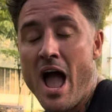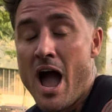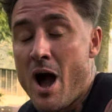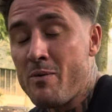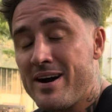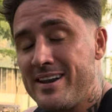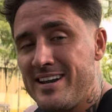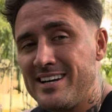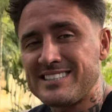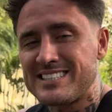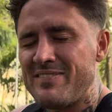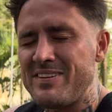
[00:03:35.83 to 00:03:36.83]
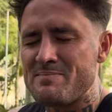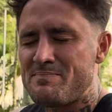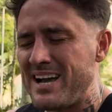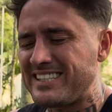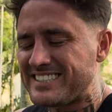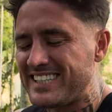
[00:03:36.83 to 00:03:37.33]
I want to know something
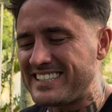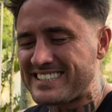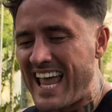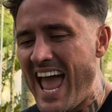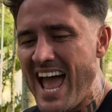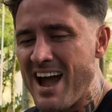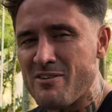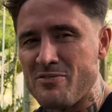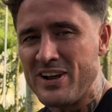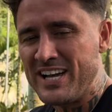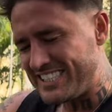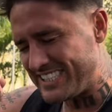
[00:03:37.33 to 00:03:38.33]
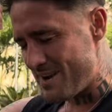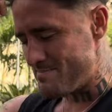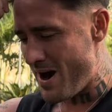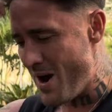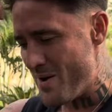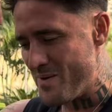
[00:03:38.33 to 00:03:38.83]
about yourself.
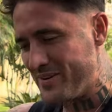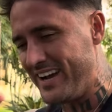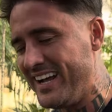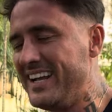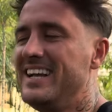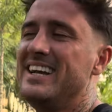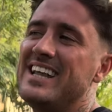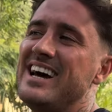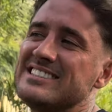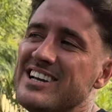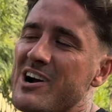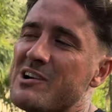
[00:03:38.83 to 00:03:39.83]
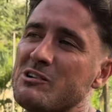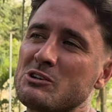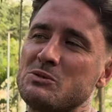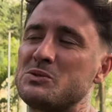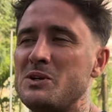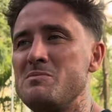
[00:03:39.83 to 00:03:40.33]
Shimon! That was like a cross
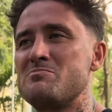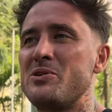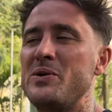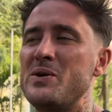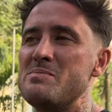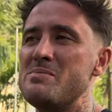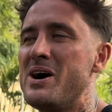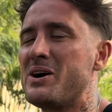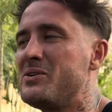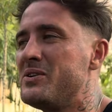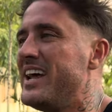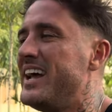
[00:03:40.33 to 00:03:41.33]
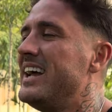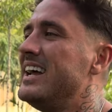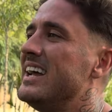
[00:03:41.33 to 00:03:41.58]
between Bruno and Michael there.